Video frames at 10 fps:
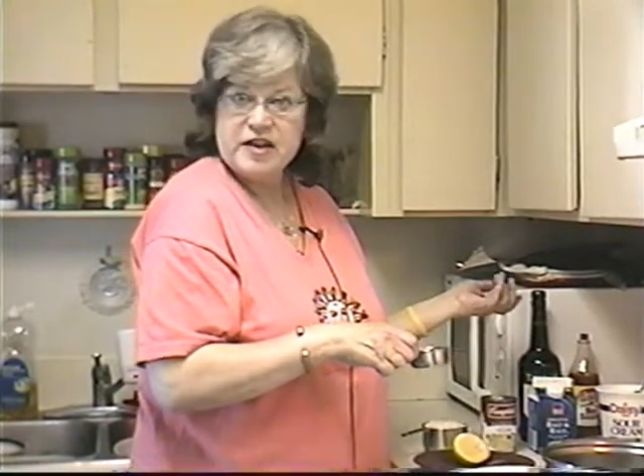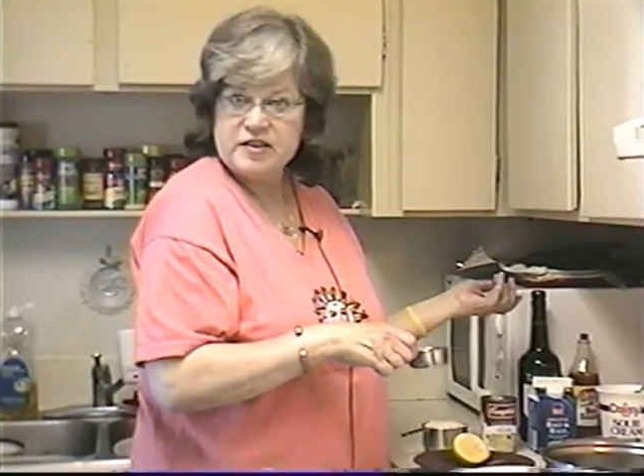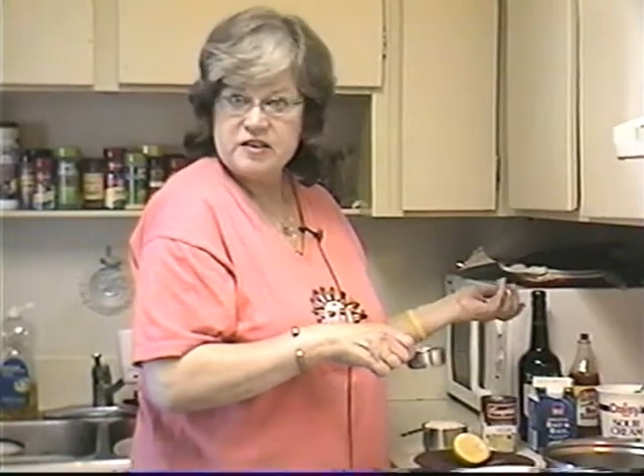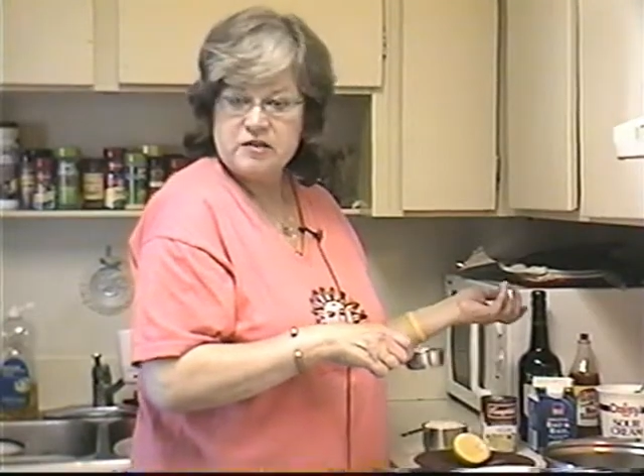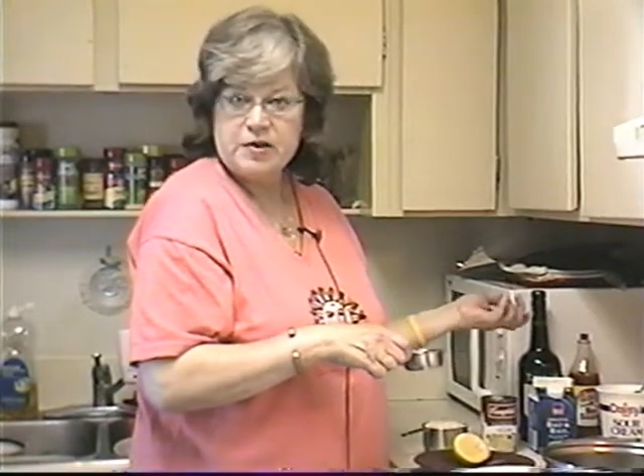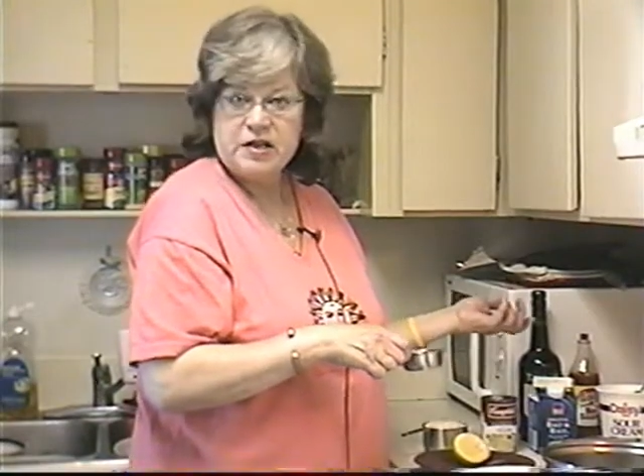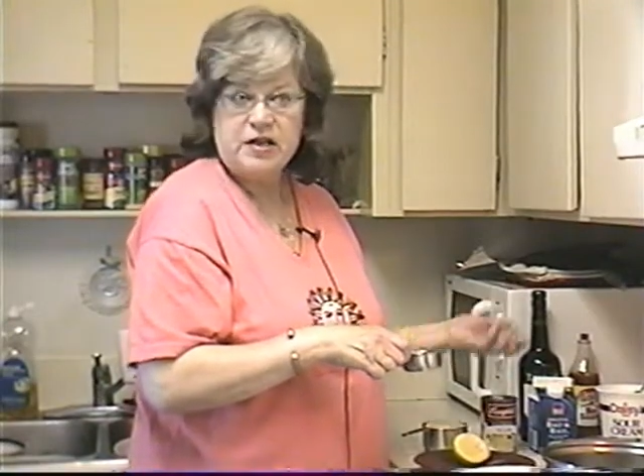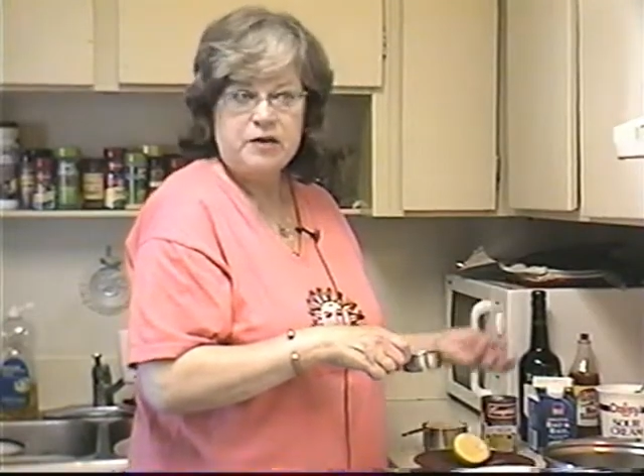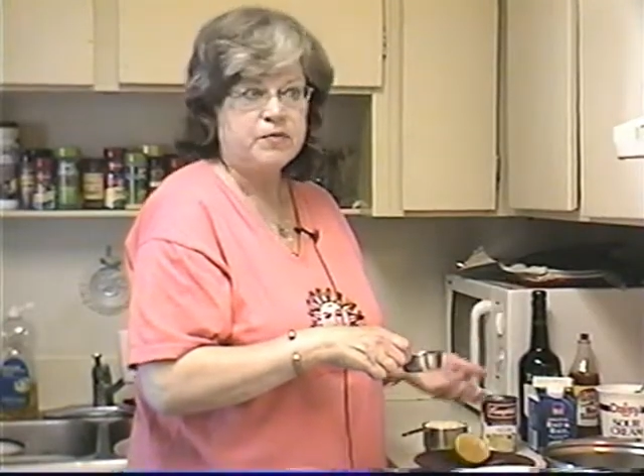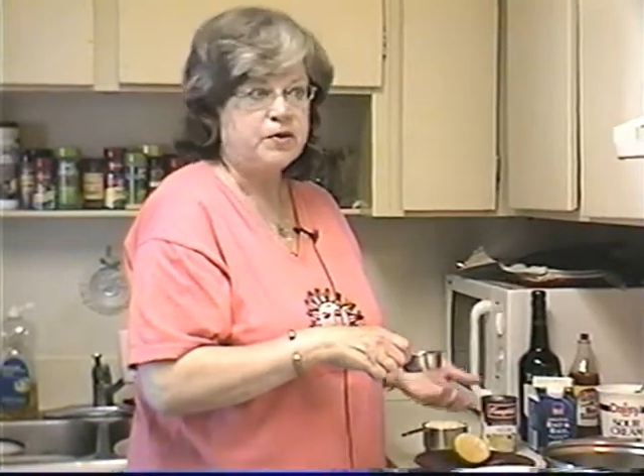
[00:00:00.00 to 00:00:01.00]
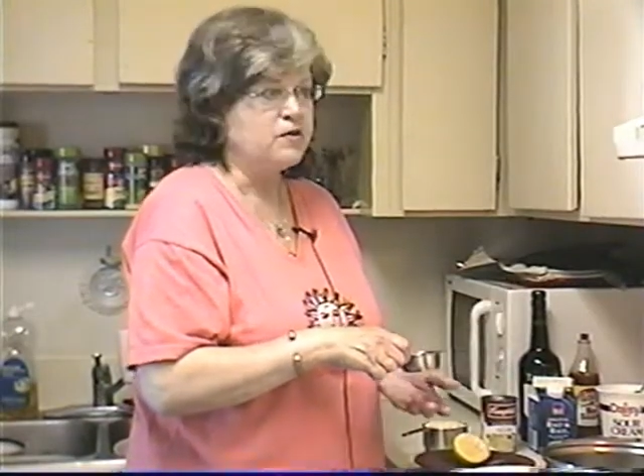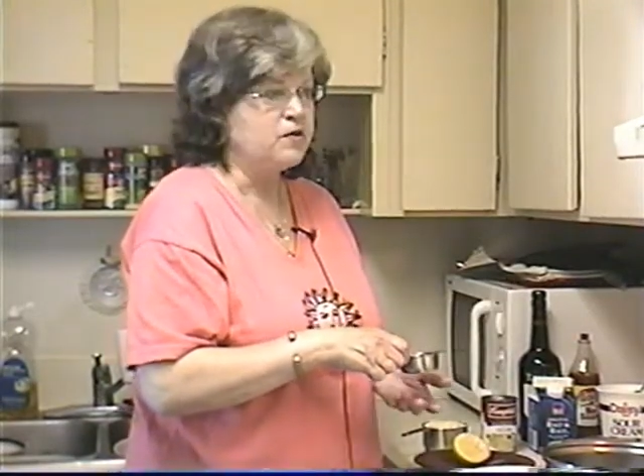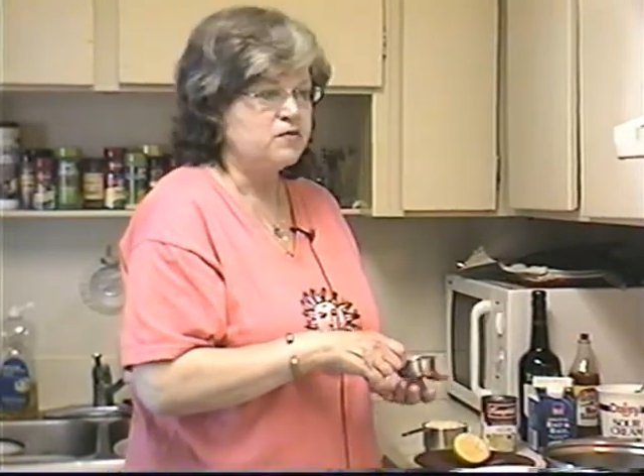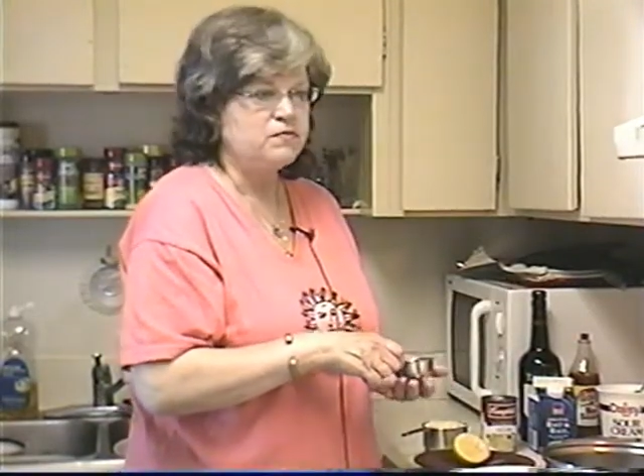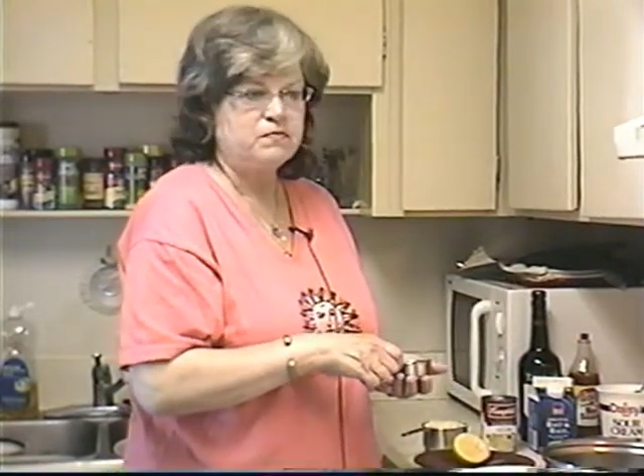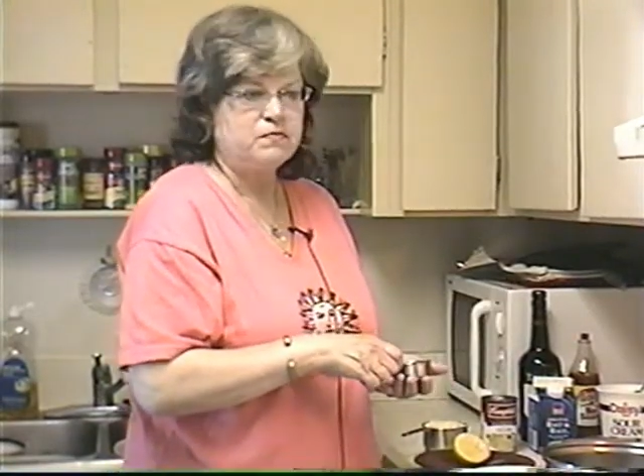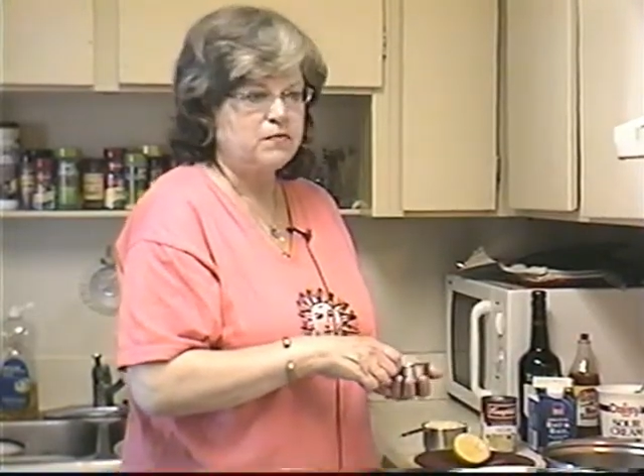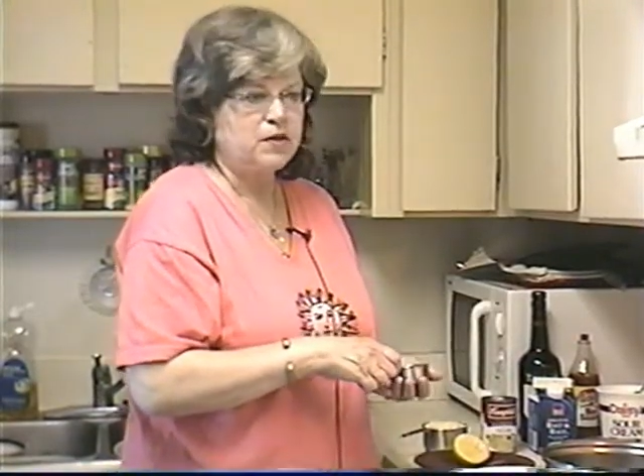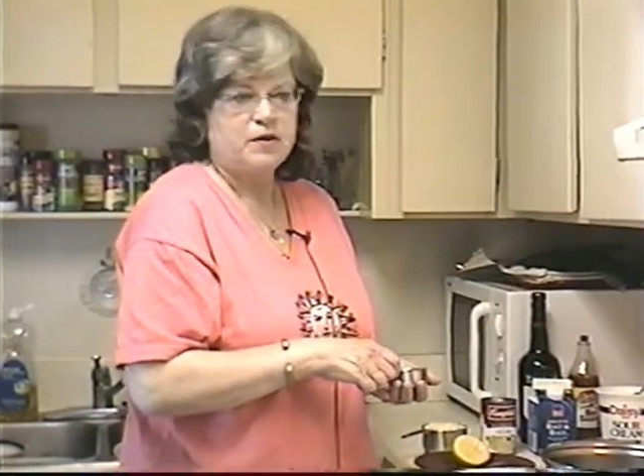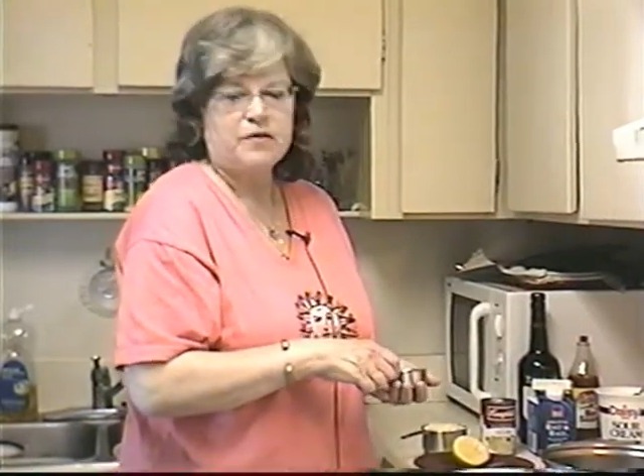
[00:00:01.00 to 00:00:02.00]
Texas Pete, but there's
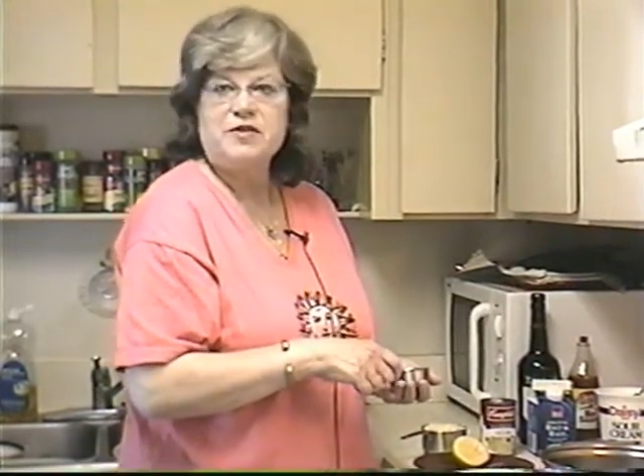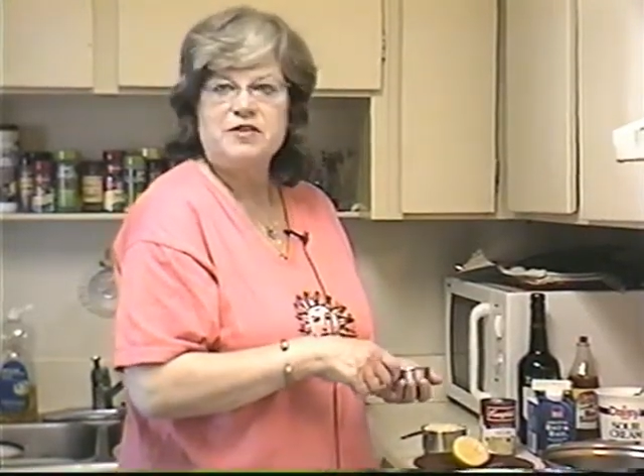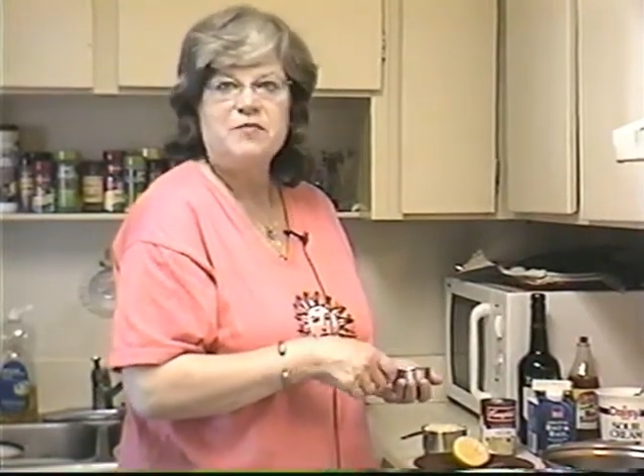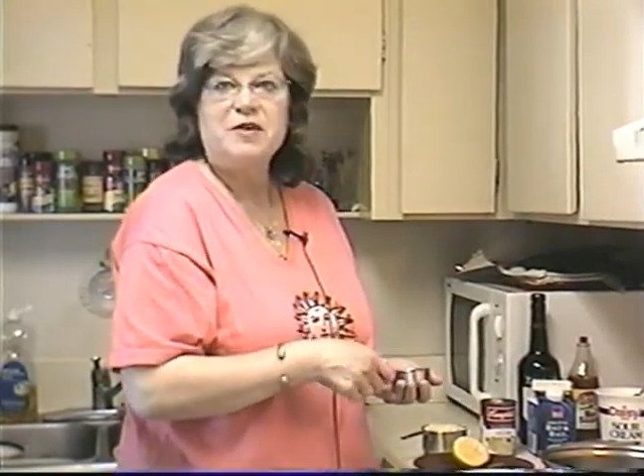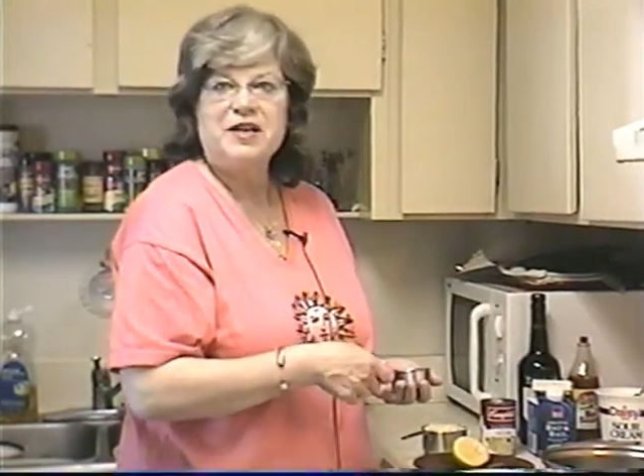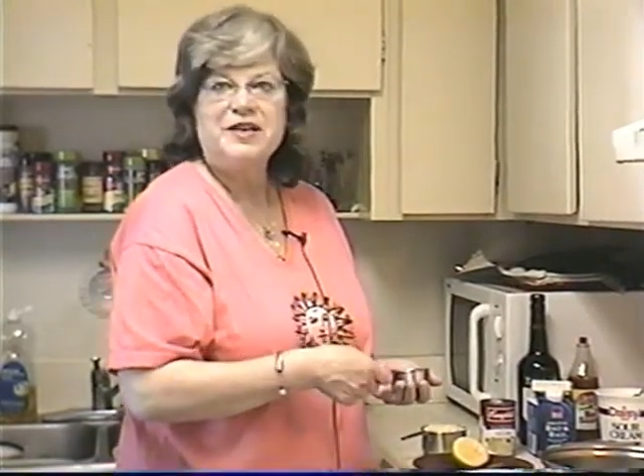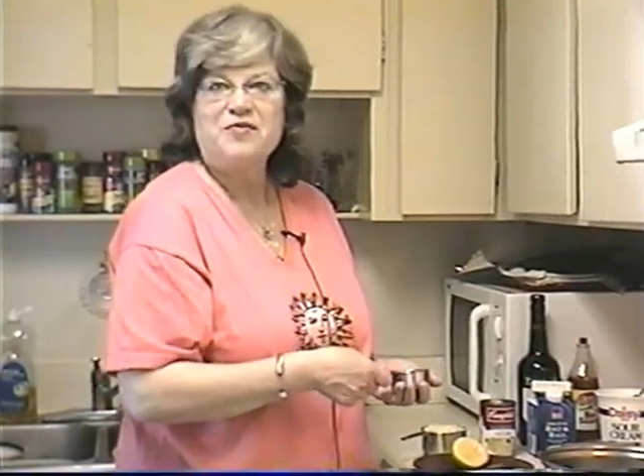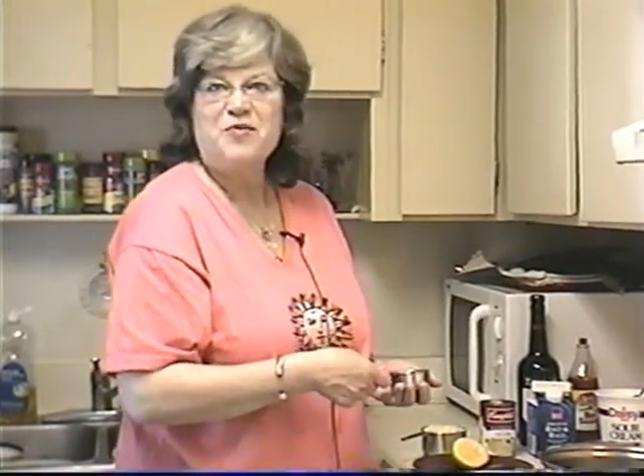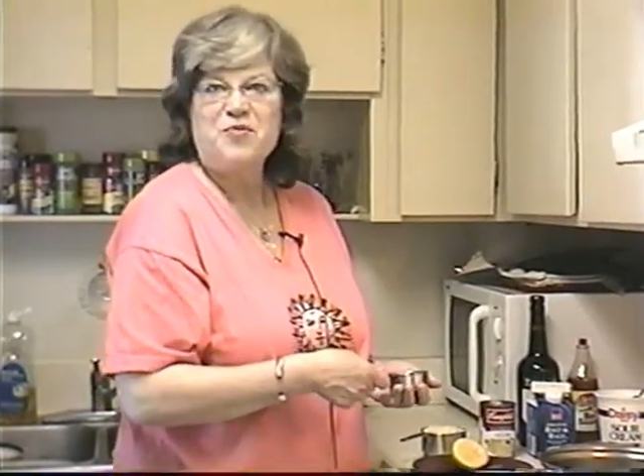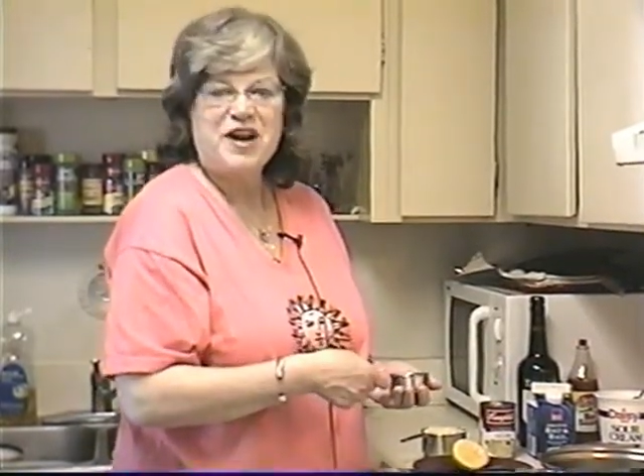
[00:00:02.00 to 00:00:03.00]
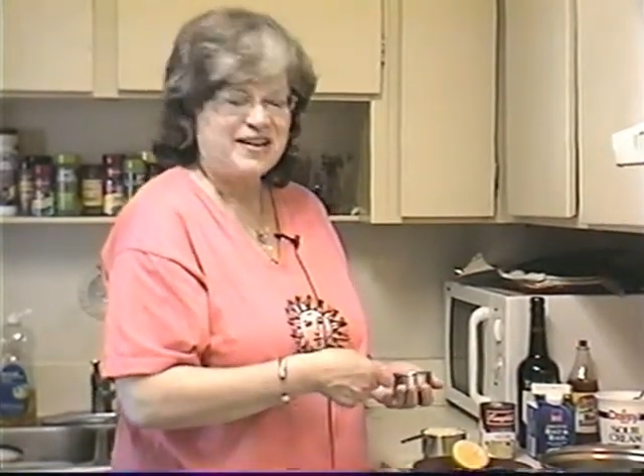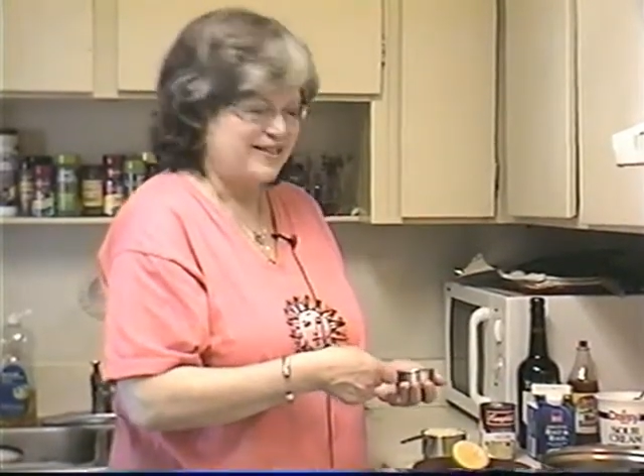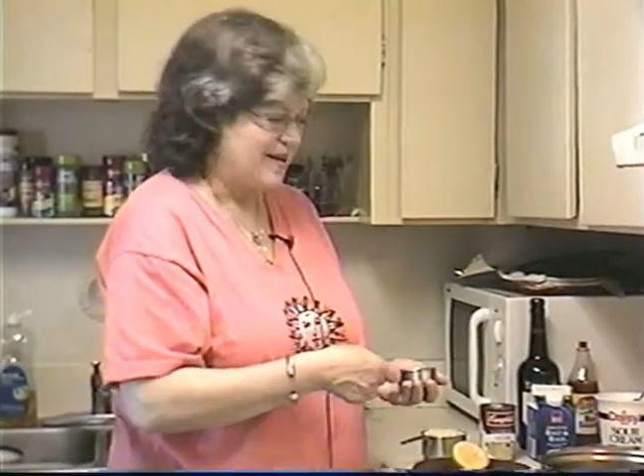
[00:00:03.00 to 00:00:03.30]
so many different brands